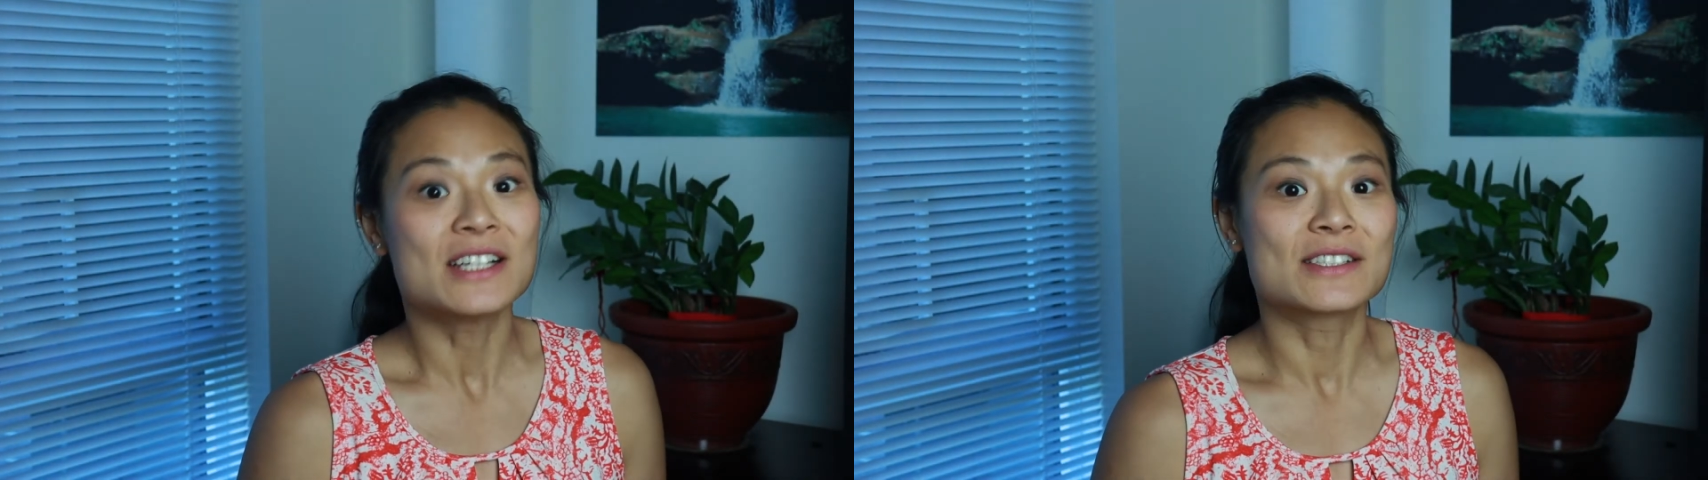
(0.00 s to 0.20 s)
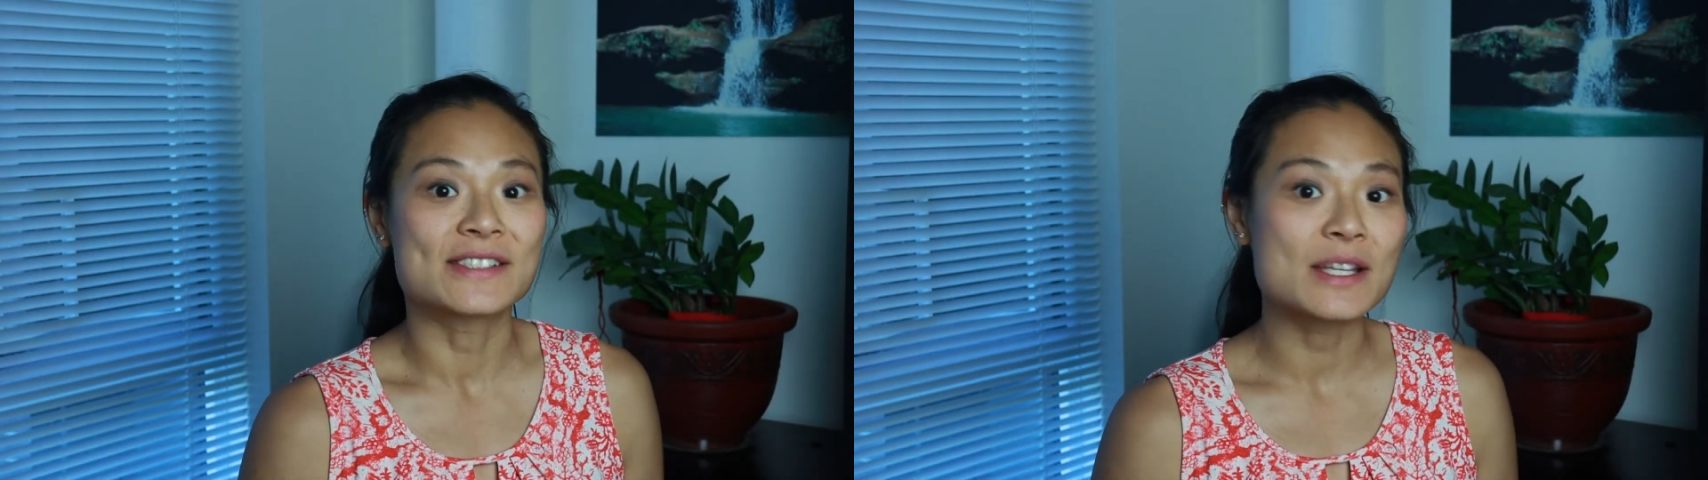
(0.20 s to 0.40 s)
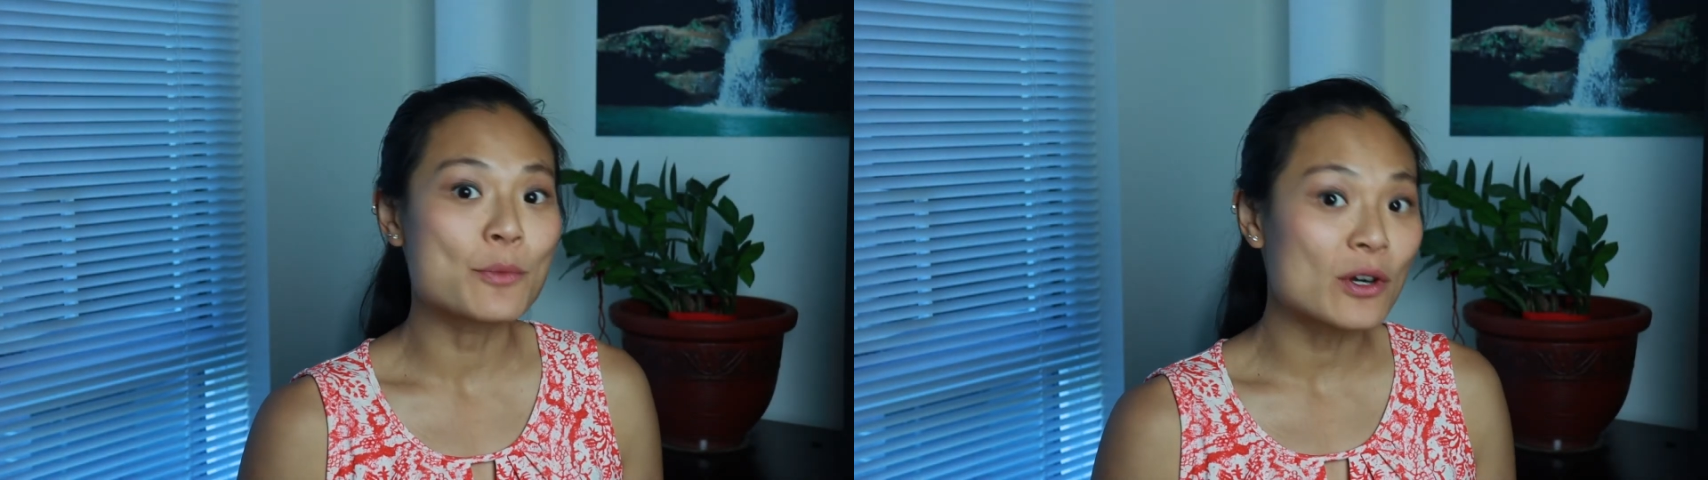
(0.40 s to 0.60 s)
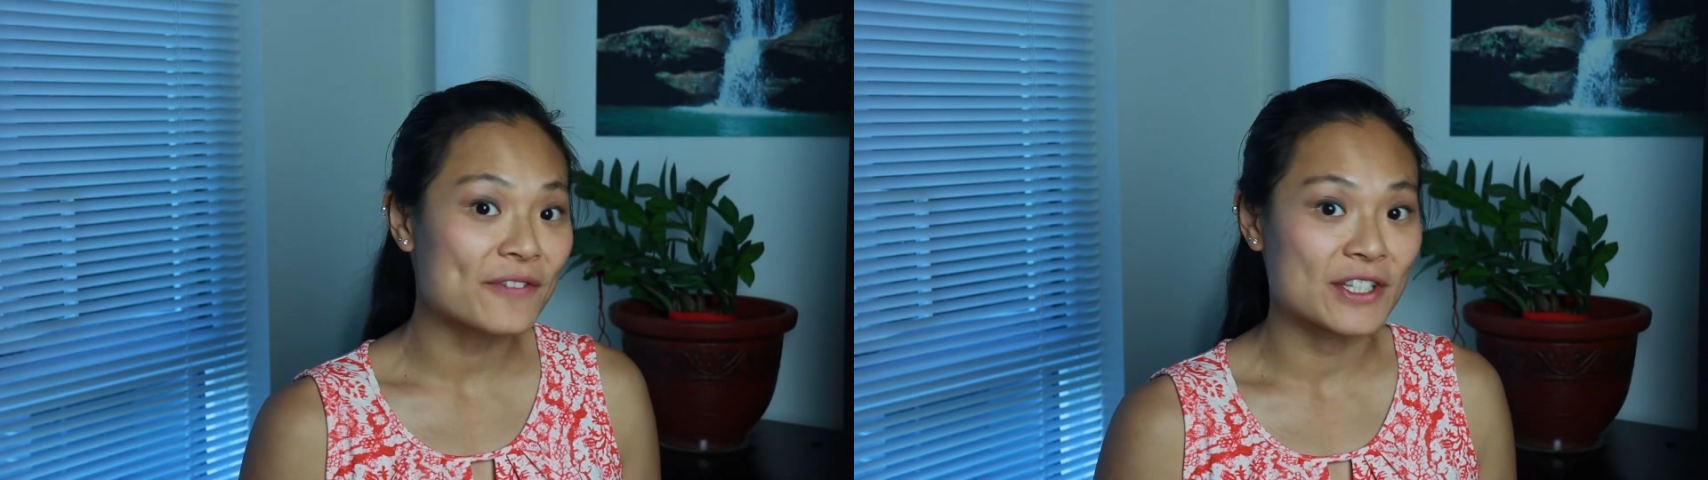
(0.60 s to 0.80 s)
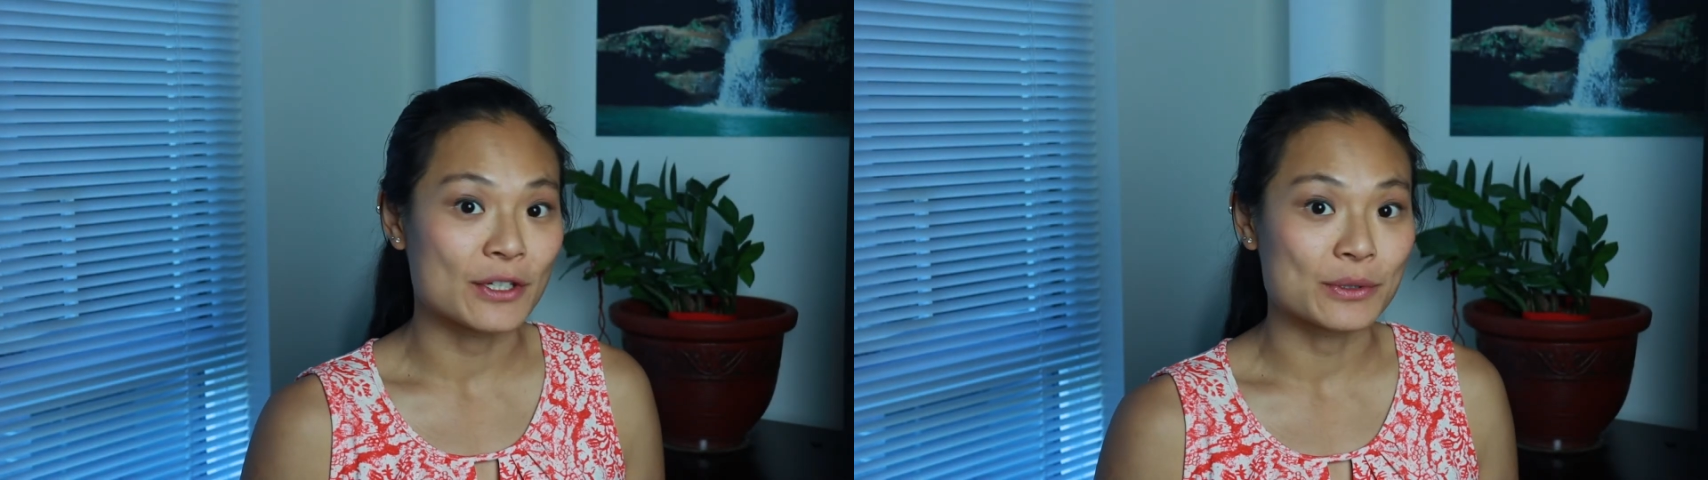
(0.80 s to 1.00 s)
to see more
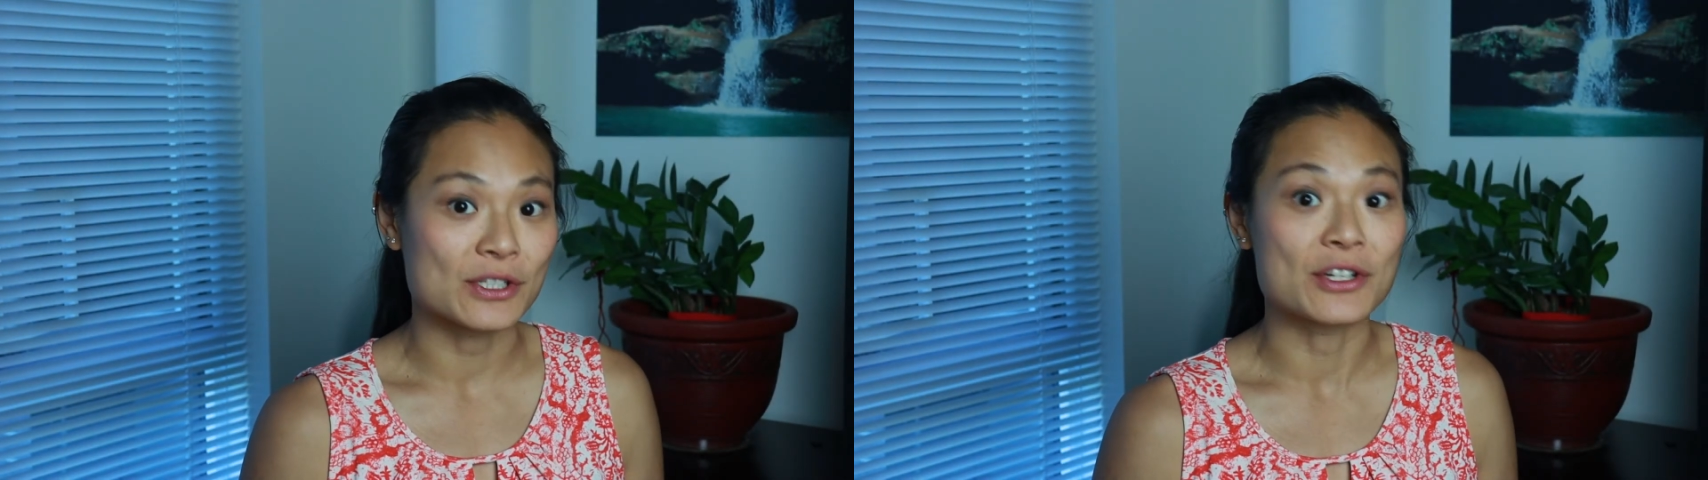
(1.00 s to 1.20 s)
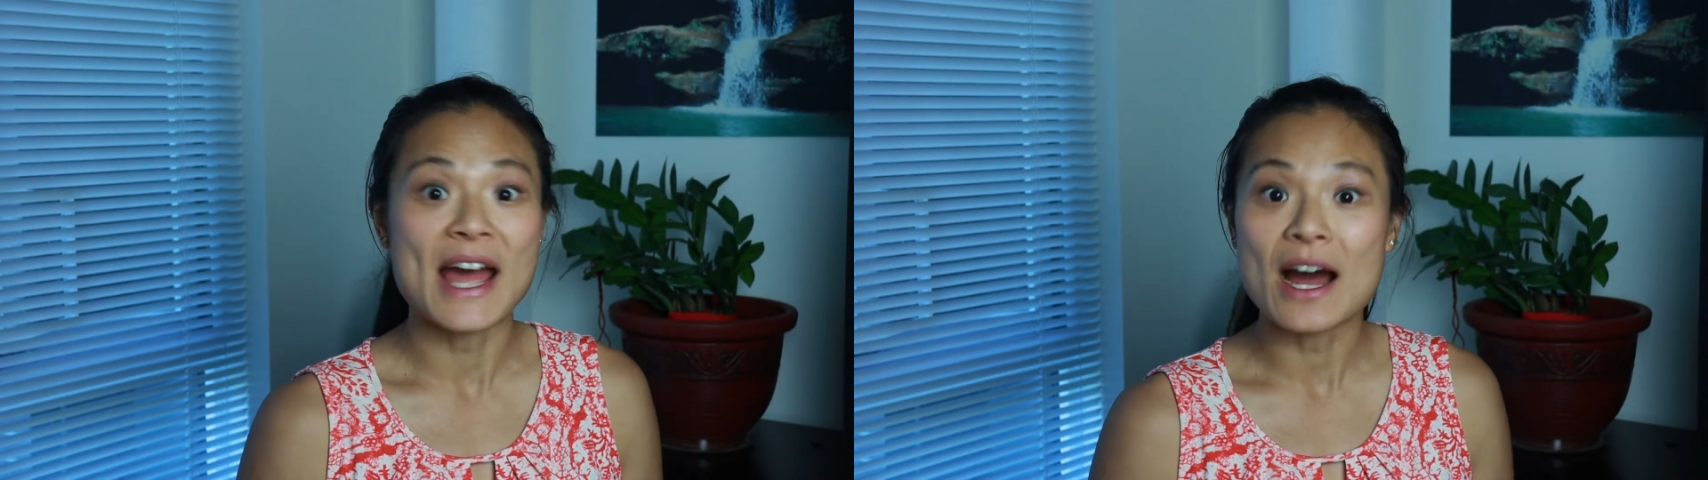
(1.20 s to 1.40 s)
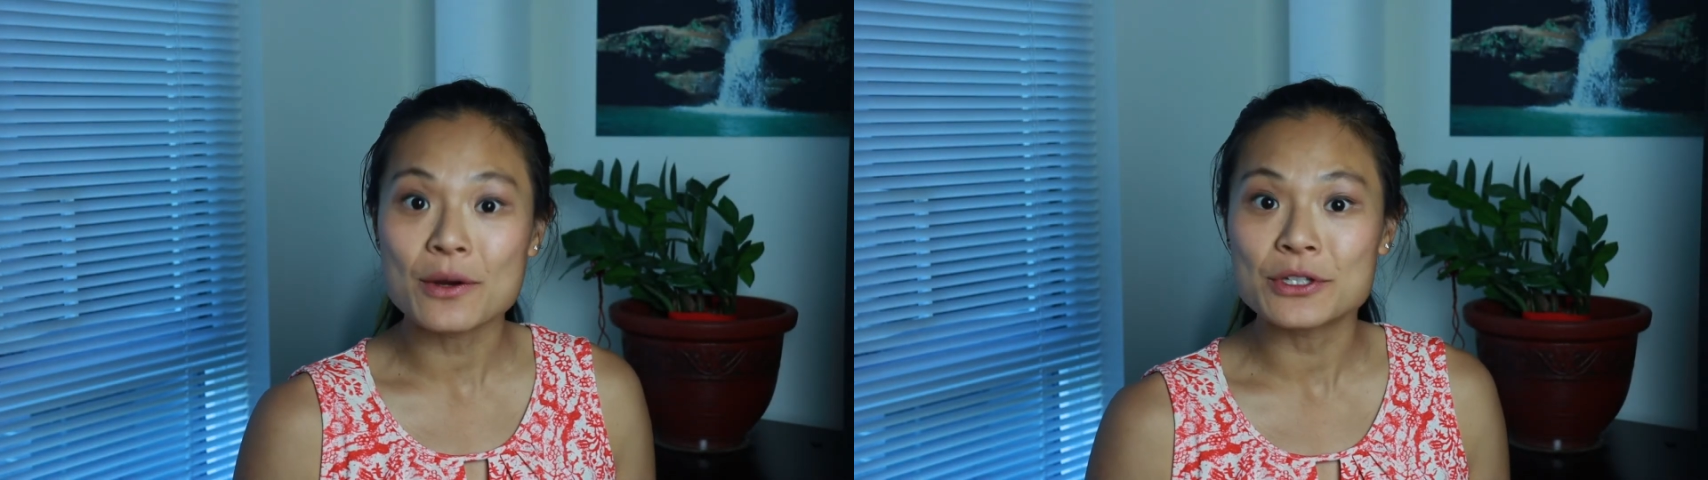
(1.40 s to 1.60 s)
videos on how